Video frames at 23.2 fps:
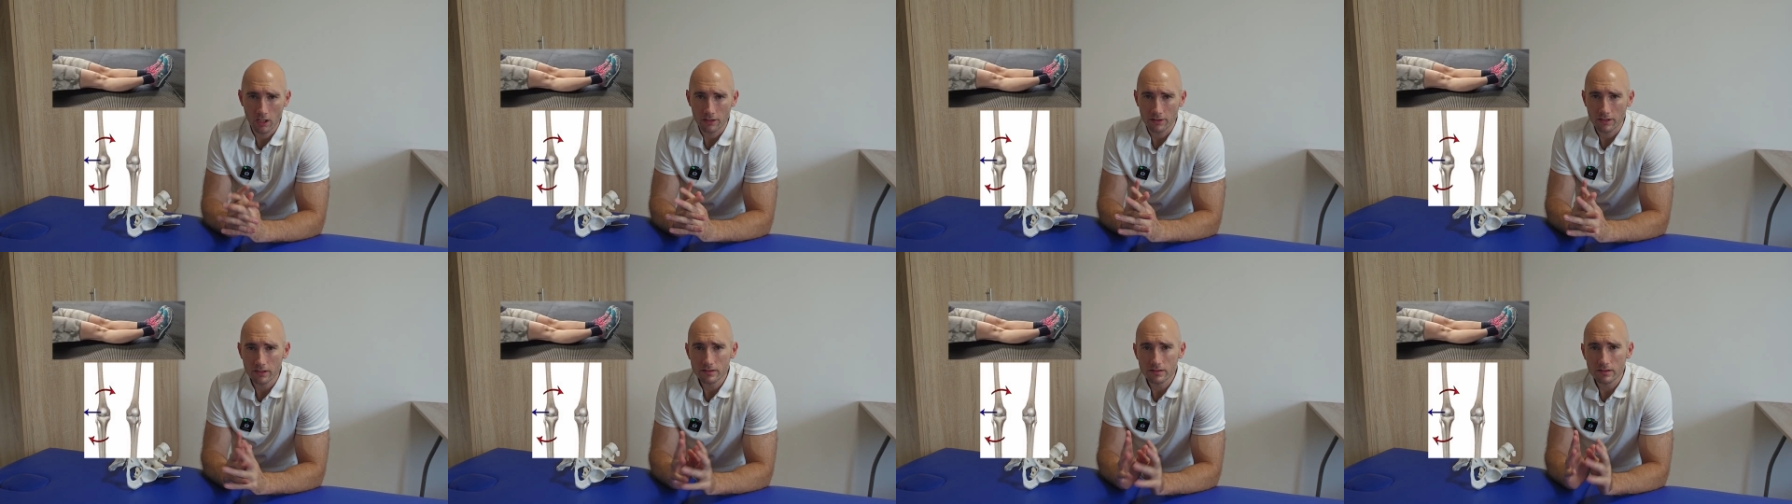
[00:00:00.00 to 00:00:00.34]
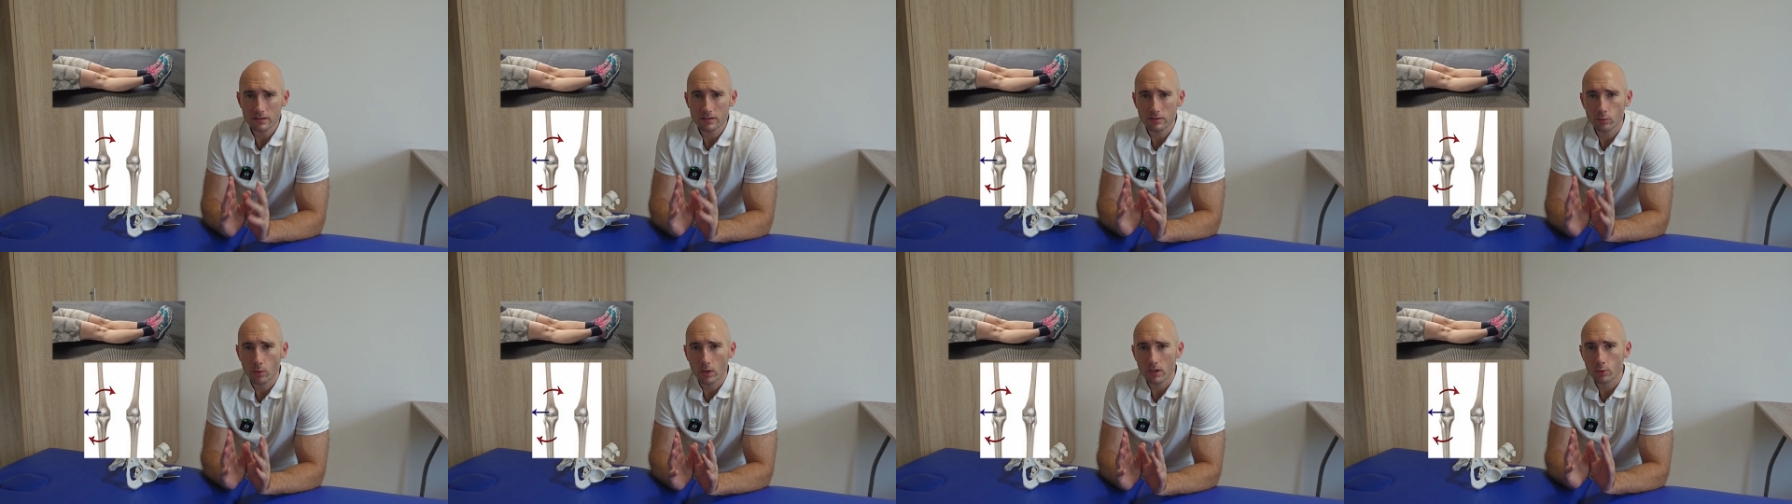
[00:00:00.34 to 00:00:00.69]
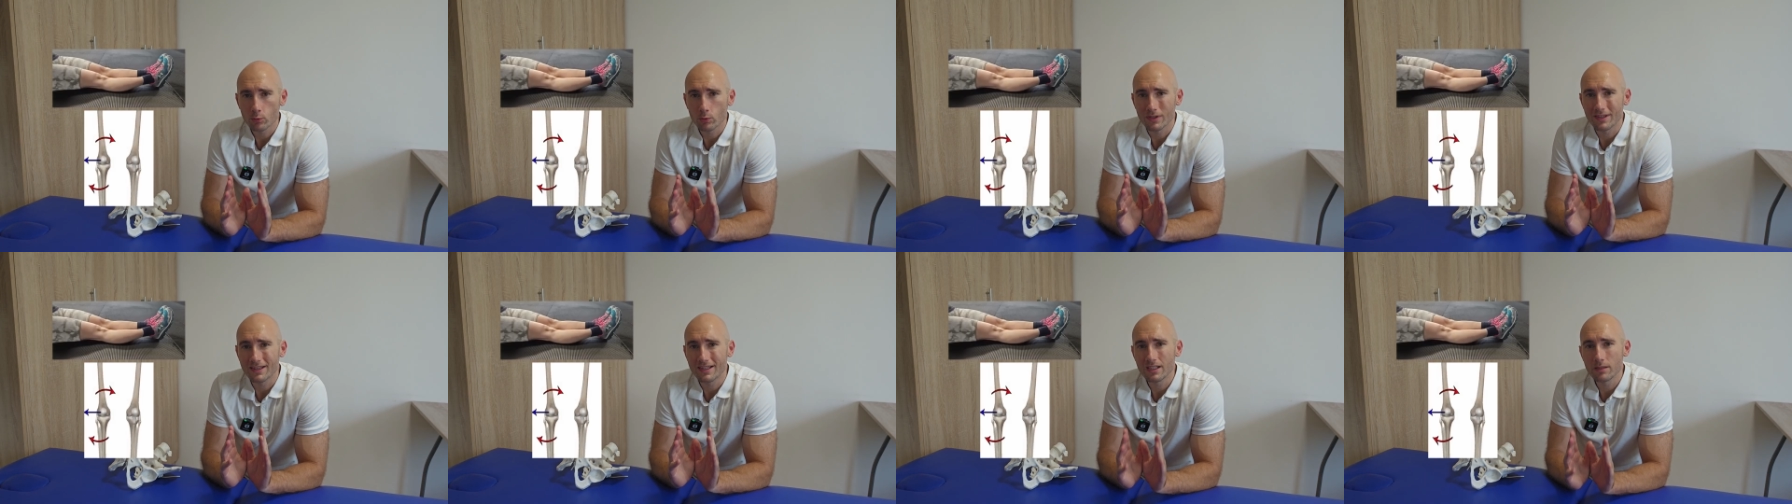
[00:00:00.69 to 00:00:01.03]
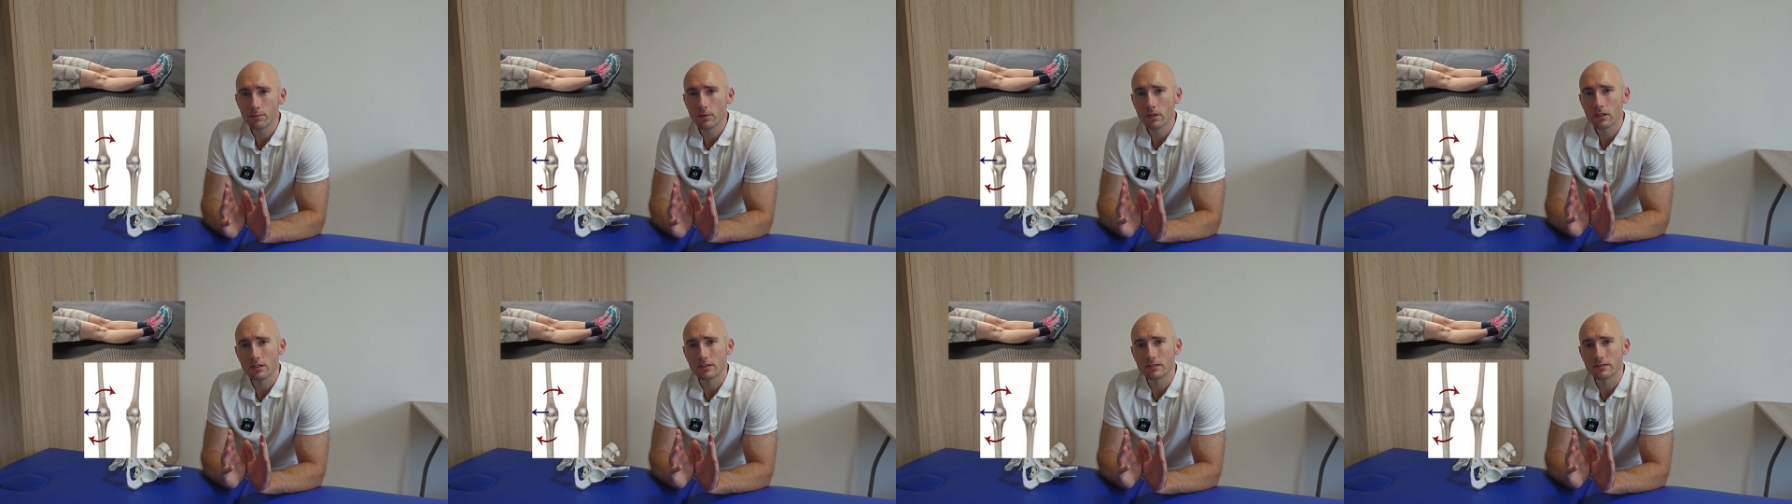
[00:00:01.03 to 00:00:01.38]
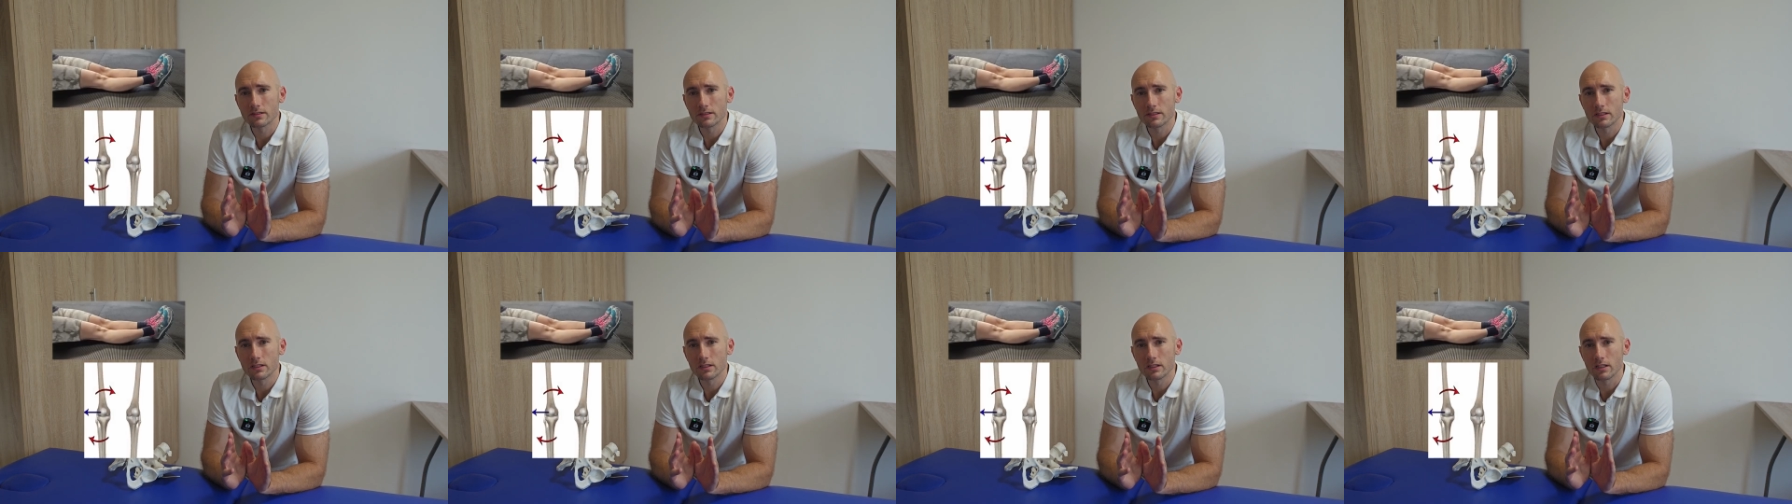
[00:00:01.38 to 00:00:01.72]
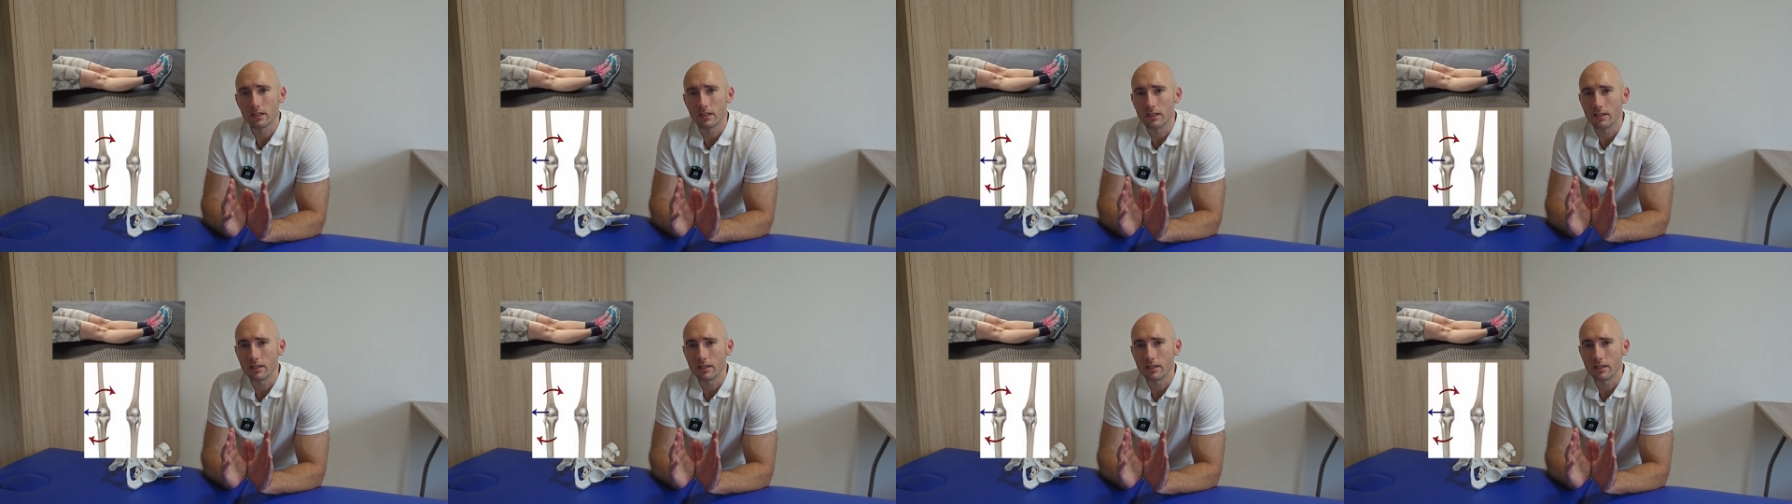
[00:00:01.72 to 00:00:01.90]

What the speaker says: This is what we typically see